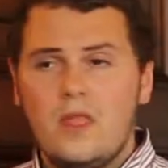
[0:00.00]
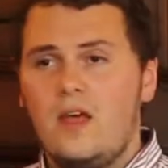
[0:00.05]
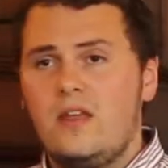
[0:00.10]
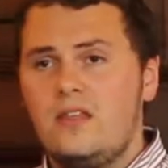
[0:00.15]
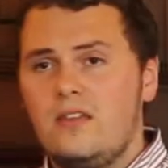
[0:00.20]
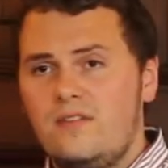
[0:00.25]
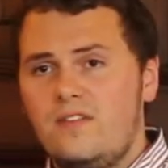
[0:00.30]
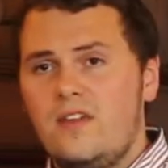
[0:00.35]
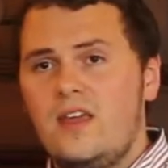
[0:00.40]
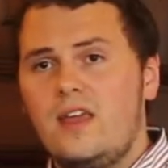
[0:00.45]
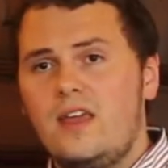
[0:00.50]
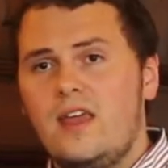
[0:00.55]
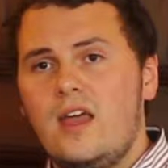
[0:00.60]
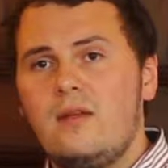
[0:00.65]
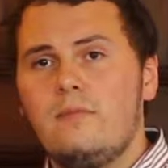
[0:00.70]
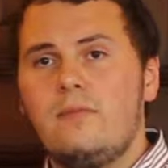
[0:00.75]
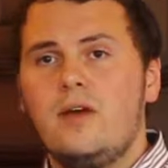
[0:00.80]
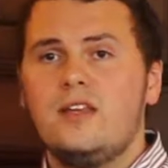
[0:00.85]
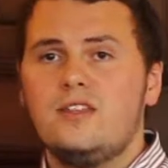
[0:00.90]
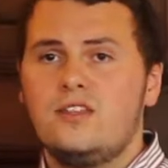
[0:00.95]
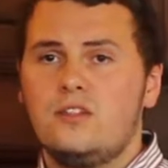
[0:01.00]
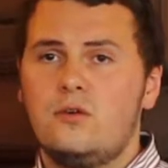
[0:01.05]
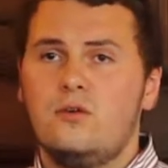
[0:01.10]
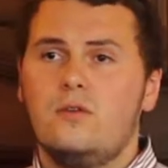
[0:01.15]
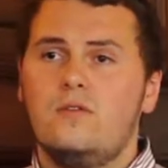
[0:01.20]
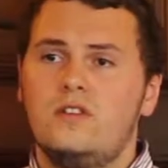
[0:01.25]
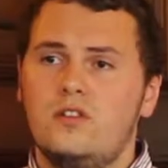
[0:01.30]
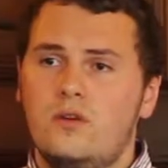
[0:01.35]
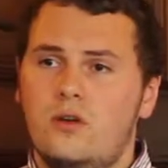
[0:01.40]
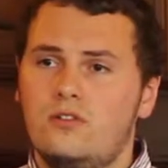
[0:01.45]
and the fee again paid to
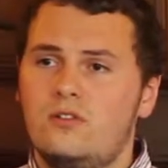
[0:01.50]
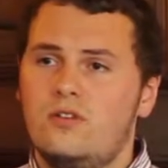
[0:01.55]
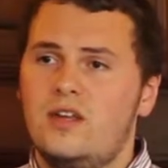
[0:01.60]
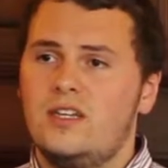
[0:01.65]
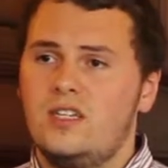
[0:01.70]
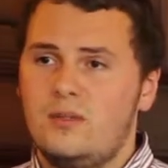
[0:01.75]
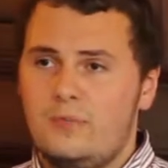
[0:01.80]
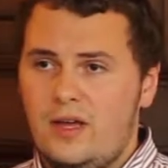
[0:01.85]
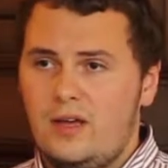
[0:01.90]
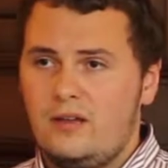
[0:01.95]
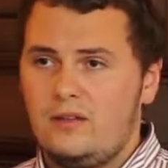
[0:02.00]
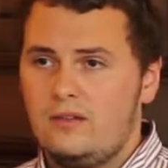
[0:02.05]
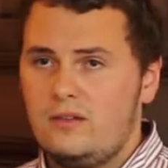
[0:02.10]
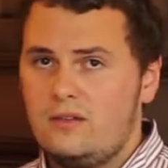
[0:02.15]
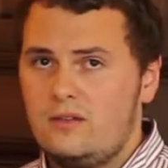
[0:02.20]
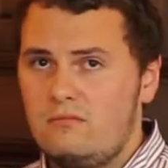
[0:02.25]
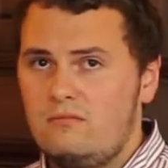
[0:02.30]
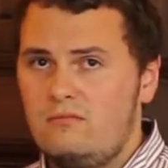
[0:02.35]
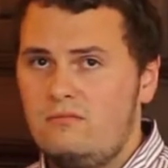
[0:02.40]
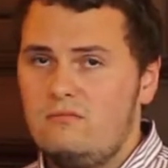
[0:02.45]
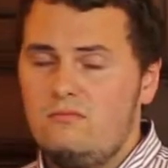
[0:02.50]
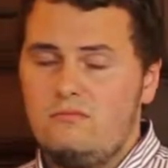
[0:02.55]
court of £280.